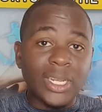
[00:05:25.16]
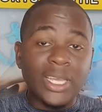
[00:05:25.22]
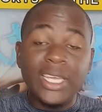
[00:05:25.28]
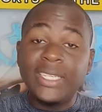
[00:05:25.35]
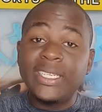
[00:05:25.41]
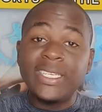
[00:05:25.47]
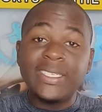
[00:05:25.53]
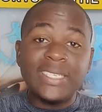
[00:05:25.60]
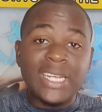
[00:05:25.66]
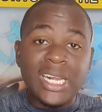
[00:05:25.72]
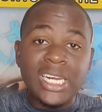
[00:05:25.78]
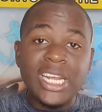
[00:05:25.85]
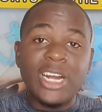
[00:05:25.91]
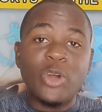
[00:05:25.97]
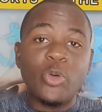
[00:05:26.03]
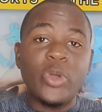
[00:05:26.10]
it is
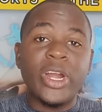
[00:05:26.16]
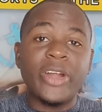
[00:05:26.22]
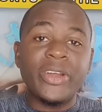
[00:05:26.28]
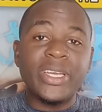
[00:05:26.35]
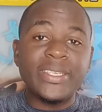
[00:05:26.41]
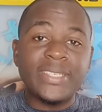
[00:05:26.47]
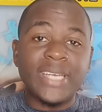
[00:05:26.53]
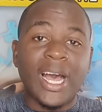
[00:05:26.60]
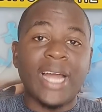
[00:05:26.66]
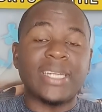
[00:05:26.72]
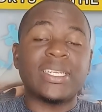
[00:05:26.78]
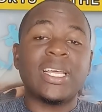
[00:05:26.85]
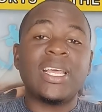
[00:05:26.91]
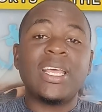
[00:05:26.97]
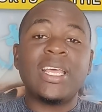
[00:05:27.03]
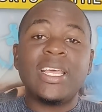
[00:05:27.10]
clear where he's
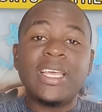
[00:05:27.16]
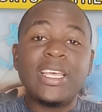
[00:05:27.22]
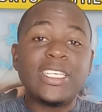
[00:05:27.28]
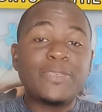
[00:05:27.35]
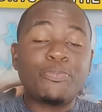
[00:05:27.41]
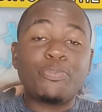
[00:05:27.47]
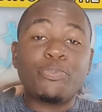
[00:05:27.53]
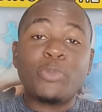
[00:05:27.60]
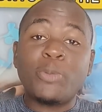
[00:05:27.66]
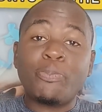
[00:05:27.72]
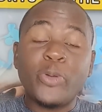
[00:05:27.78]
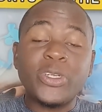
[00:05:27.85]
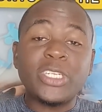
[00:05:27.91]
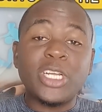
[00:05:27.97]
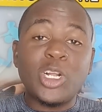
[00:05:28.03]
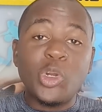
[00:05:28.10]
at. He's
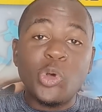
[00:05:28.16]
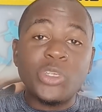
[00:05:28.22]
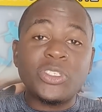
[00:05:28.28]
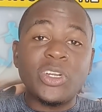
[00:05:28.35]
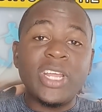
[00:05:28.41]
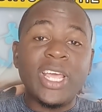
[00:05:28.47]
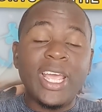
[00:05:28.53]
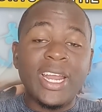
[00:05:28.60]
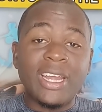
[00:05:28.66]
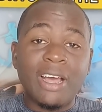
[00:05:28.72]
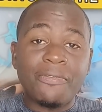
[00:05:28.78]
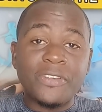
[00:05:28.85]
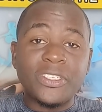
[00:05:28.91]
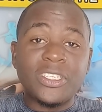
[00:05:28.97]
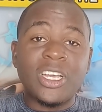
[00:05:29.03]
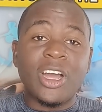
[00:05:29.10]
pretty close to the end
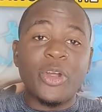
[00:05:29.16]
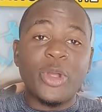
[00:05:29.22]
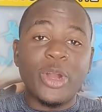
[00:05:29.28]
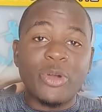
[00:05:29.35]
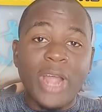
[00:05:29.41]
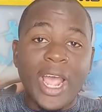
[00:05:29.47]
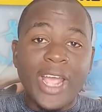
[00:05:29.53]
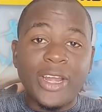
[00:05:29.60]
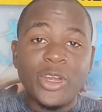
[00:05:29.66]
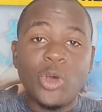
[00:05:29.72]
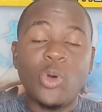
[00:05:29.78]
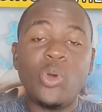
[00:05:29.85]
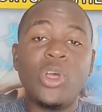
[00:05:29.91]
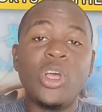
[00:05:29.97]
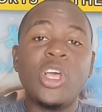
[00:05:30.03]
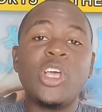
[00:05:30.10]
of his career right
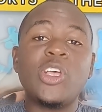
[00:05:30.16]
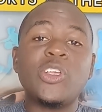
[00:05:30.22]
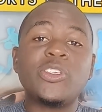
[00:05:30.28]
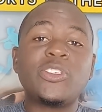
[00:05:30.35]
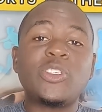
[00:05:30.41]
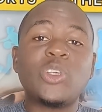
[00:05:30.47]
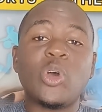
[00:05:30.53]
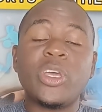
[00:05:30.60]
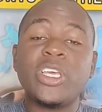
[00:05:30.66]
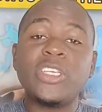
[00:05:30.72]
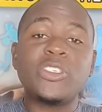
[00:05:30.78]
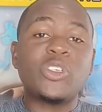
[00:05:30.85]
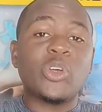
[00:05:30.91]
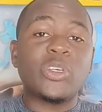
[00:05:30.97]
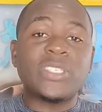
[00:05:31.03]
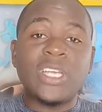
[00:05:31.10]
now. So
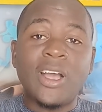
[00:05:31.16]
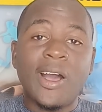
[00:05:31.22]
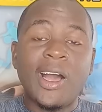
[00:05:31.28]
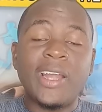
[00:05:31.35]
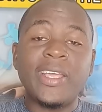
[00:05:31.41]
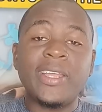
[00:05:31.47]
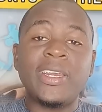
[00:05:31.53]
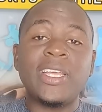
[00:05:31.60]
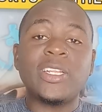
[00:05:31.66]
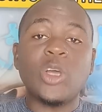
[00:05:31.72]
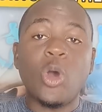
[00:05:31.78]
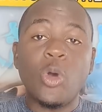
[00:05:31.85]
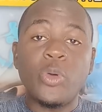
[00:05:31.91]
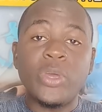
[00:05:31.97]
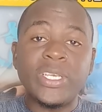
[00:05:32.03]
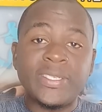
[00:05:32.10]
he's just calling it
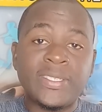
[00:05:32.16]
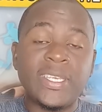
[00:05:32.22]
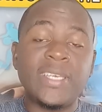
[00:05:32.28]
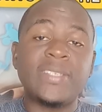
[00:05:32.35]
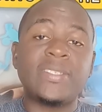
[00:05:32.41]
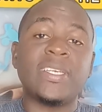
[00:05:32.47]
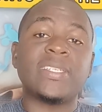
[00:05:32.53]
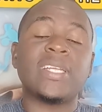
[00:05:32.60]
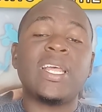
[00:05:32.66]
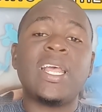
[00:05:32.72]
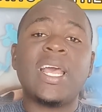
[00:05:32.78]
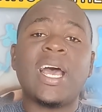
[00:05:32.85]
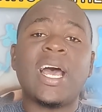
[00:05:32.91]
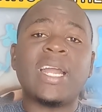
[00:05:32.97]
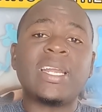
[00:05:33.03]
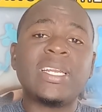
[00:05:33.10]
how he sees it.
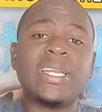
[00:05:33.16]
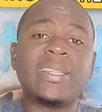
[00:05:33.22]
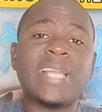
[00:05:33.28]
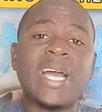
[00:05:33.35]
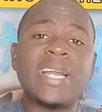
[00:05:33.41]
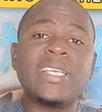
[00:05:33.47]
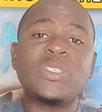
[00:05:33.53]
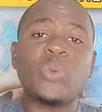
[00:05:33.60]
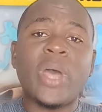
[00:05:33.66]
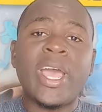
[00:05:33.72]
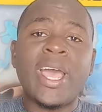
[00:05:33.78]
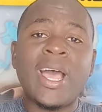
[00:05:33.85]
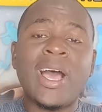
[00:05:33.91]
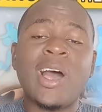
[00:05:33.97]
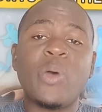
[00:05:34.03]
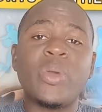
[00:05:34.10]
And that is why
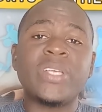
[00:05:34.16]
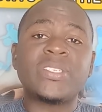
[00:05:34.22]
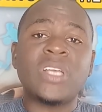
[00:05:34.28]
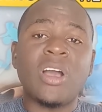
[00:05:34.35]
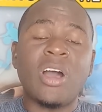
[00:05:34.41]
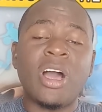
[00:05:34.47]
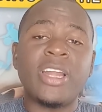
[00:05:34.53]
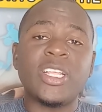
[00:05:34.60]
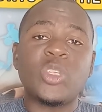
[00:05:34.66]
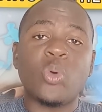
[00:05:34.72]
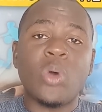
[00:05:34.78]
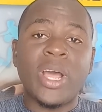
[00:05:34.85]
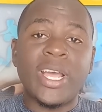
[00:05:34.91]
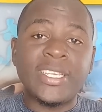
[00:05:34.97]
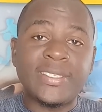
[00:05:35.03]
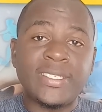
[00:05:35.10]
I always call it
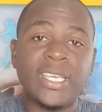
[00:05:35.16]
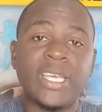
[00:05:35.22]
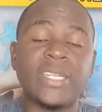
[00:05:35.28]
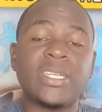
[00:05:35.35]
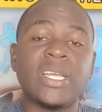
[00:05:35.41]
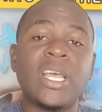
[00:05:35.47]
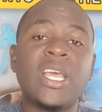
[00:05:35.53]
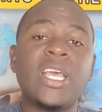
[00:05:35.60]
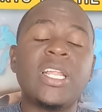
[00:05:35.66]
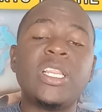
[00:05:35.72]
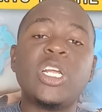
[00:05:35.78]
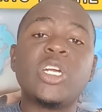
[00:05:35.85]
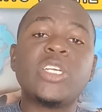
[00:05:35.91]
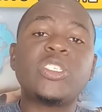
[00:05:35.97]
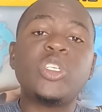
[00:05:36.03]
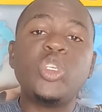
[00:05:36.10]
how I see it.
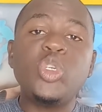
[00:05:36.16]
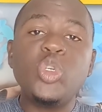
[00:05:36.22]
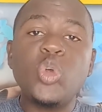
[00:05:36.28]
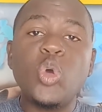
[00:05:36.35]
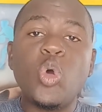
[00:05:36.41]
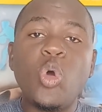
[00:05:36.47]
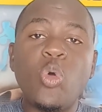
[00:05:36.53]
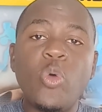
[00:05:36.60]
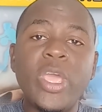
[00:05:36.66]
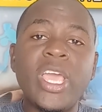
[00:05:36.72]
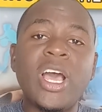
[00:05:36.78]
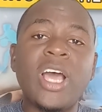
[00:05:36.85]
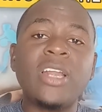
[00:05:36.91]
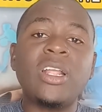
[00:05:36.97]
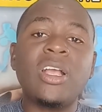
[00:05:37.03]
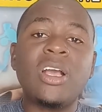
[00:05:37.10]
There is no way
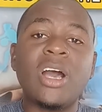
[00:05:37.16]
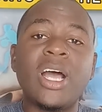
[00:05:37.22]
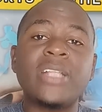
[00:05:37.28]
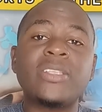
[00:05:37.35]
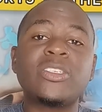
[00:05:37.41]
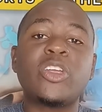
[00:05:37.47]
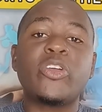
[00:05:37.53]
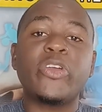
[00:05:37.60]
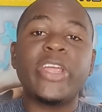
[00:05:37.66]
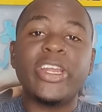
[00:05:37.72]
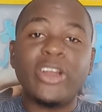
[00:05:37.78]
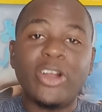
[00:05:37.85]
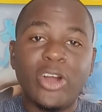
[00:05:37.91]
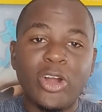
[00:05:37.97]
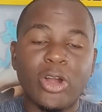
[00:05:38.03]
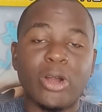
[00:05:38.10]
on God's
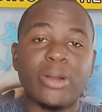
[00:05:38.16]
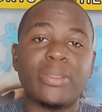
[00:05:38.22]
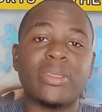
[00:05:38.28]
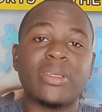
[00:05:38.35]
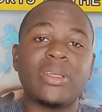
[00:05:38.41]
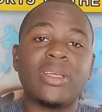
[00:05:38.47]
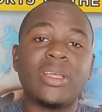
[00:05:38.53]
green earth,